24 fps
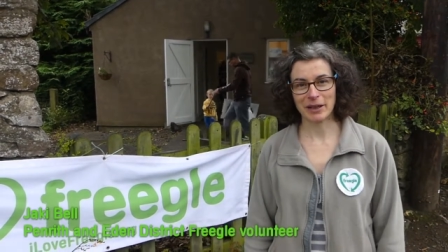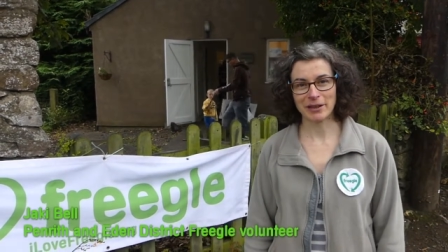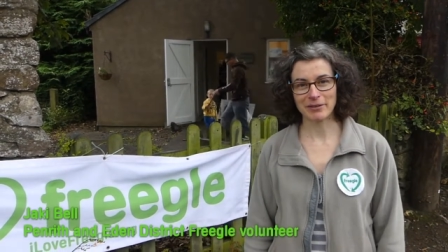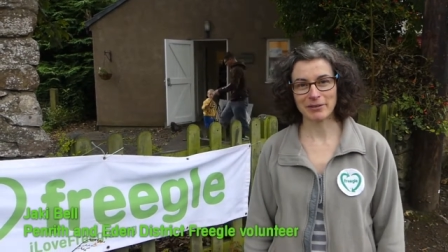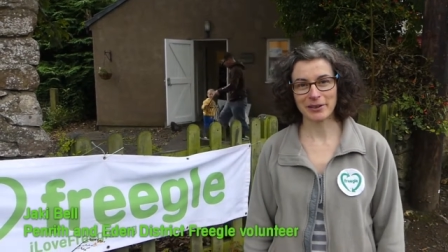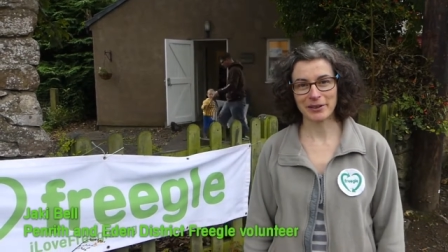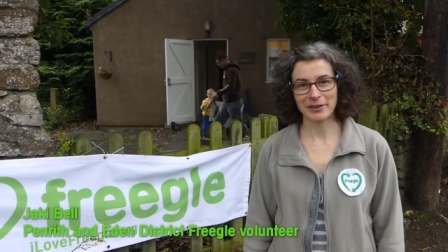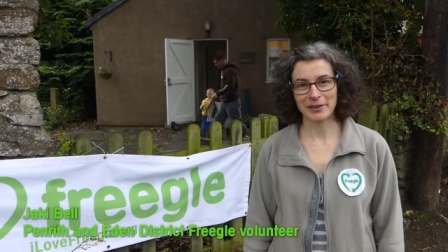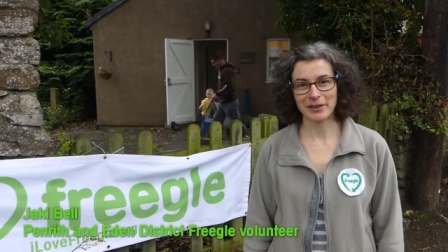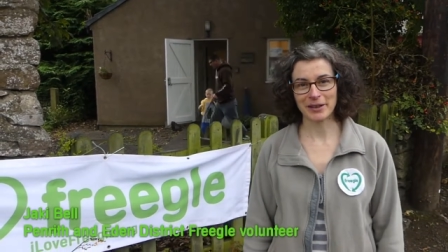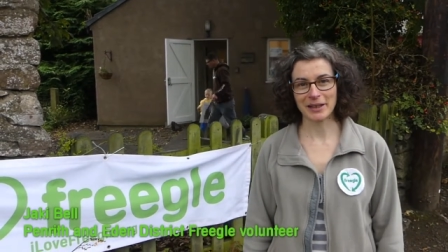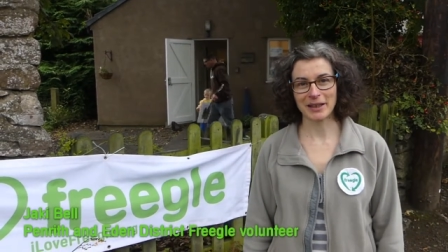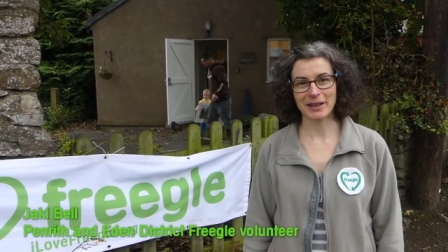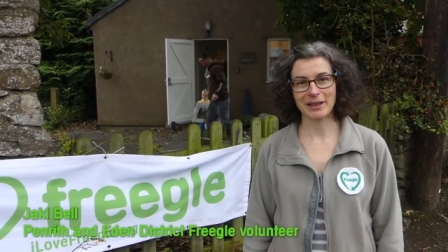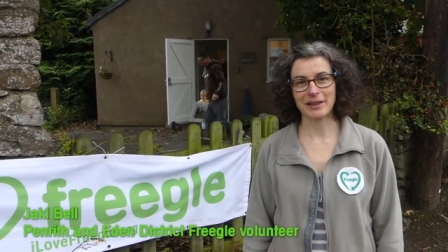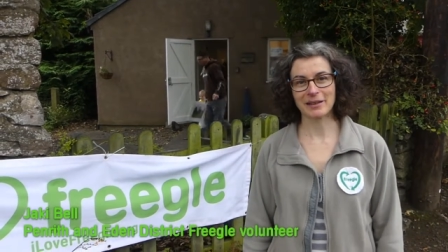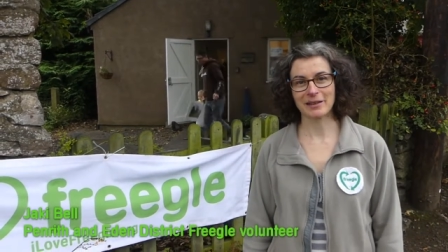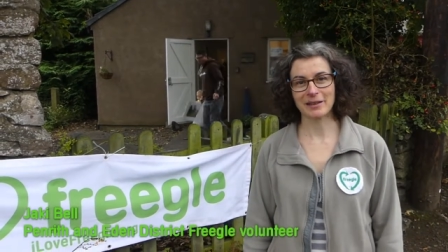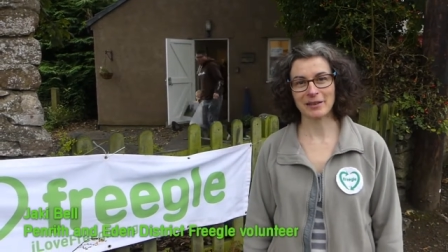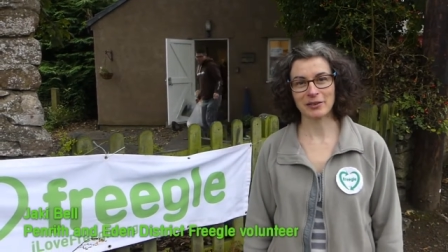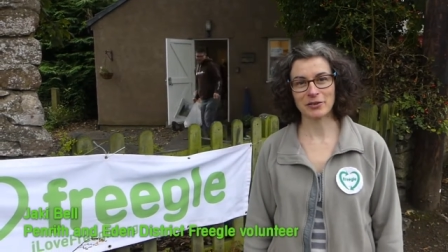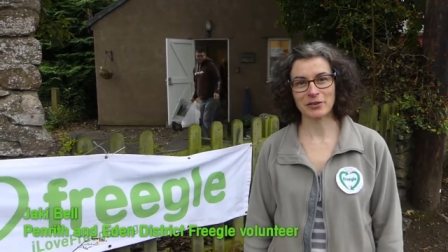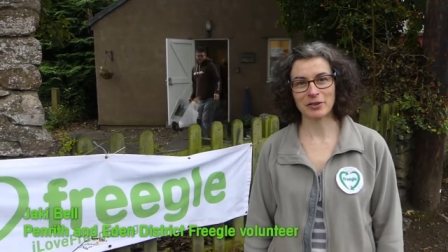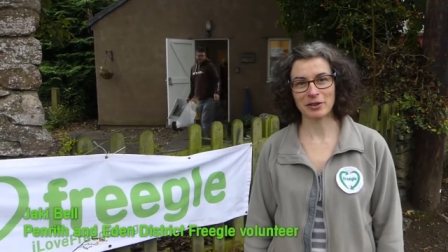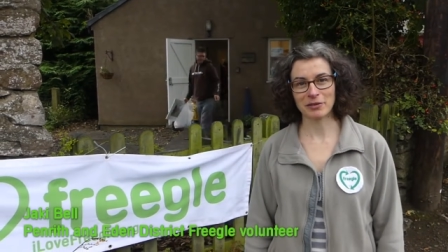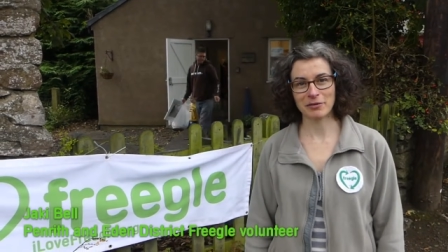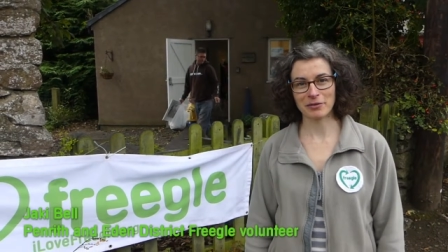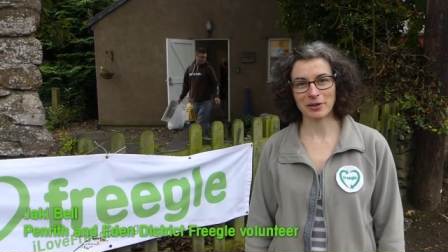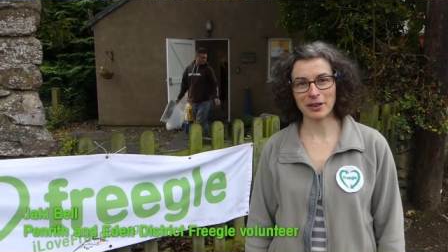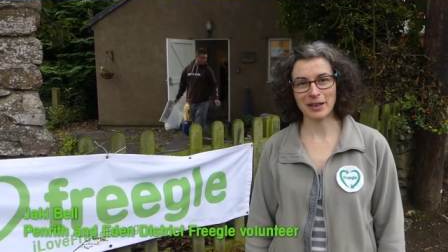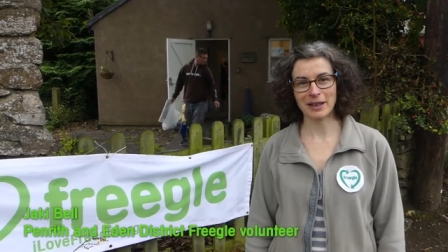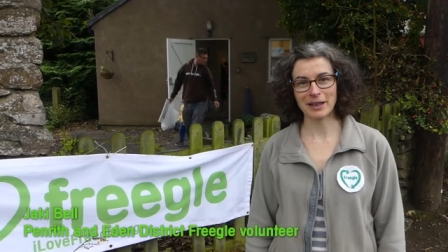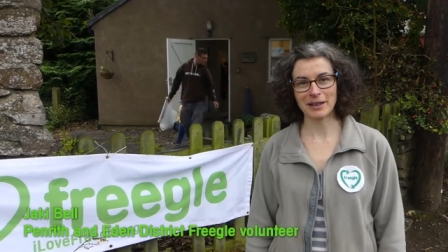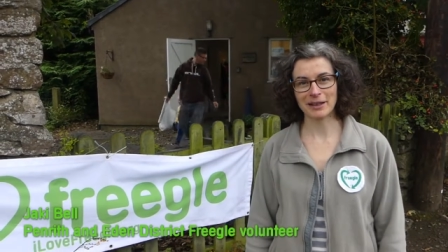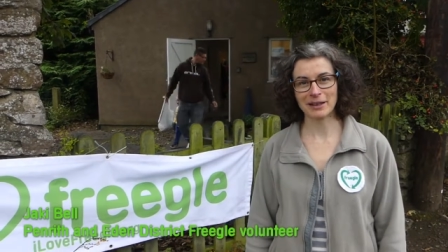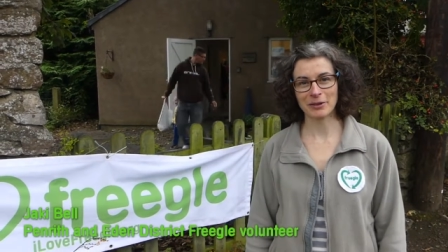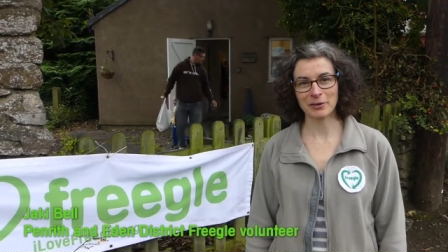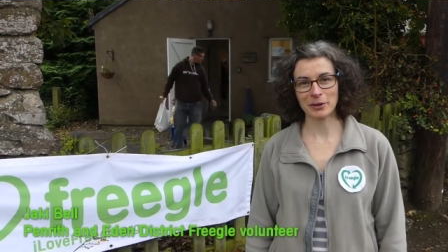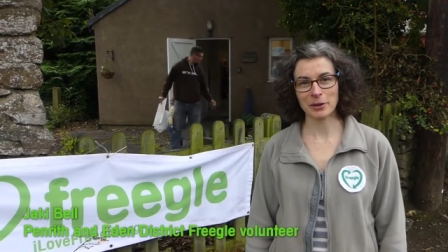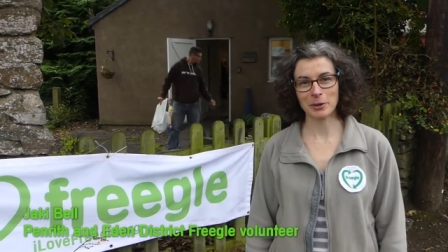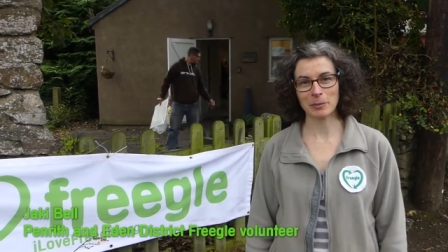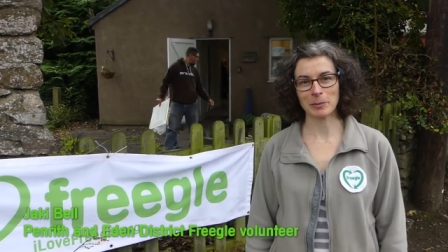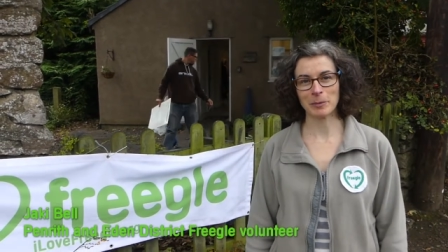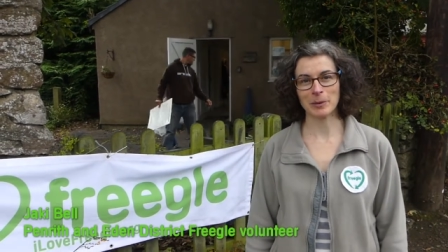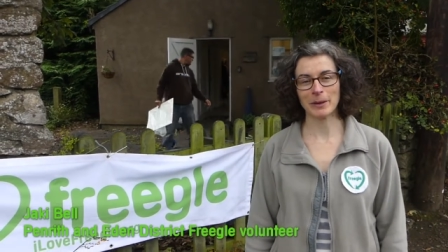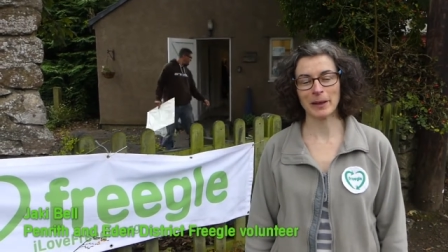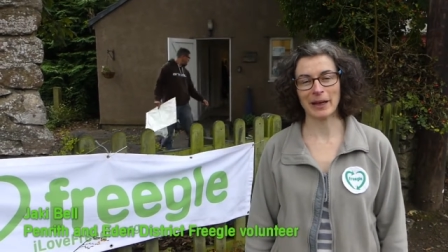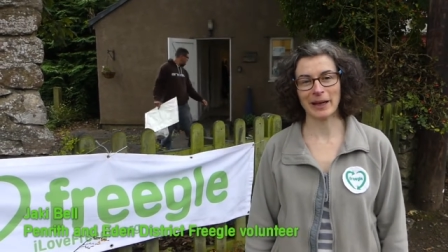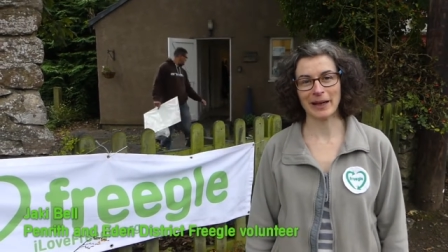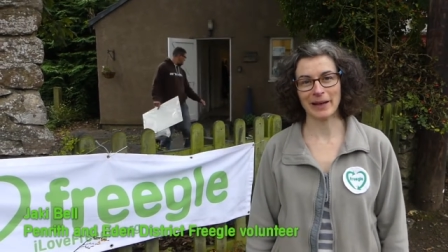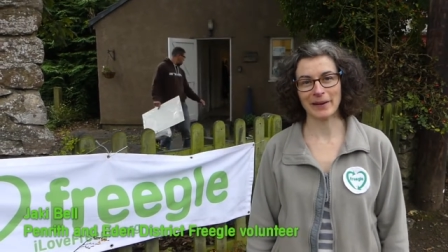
Penrith and Eden District Freegle Group